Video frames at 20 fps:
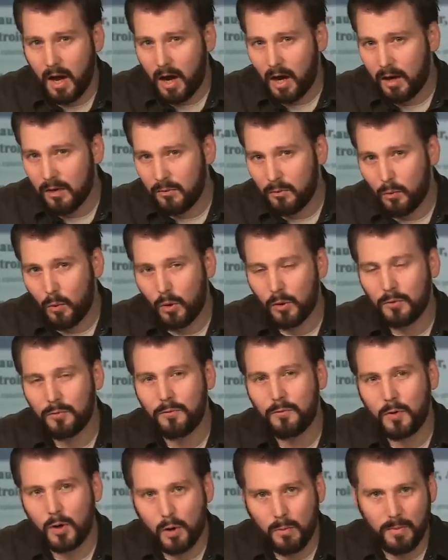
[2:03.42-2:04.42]
Out of what
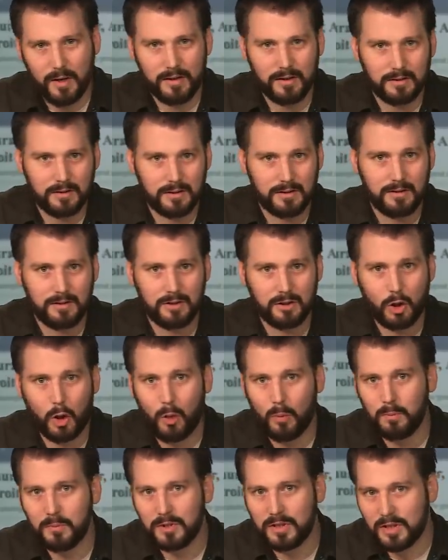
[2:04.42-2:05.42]
ferment did
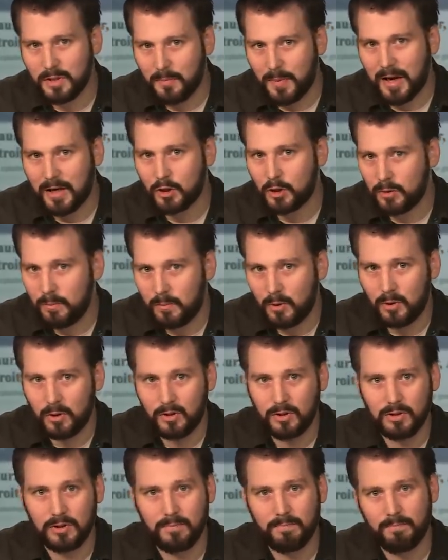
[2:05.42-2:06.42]
Tom Dispatch
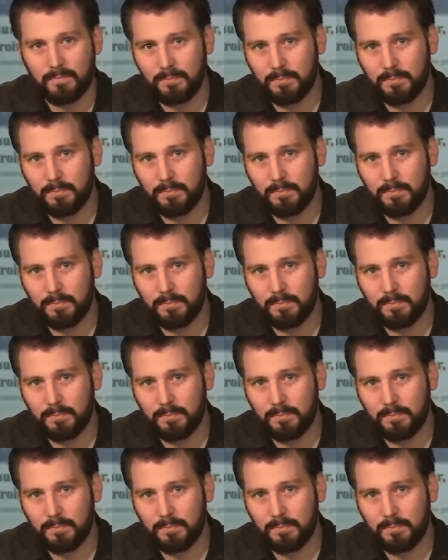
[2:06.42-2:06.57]
emerge?